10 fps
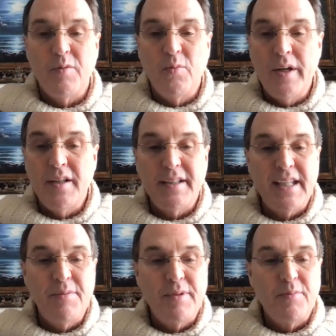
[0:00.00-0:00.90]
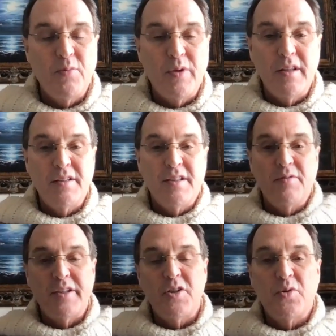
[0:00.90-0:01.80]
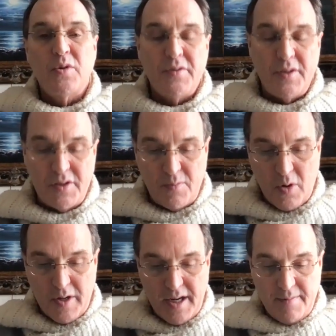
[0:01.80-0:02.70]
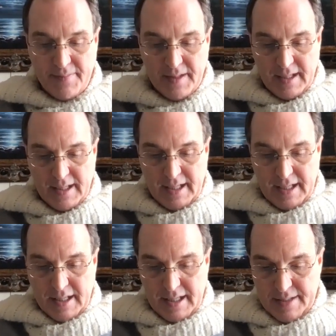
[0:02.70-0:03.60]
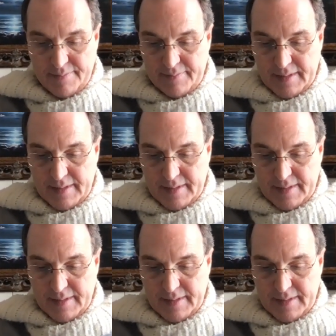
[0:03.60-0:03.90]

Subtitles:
I wanted to keep it relatively short this morning.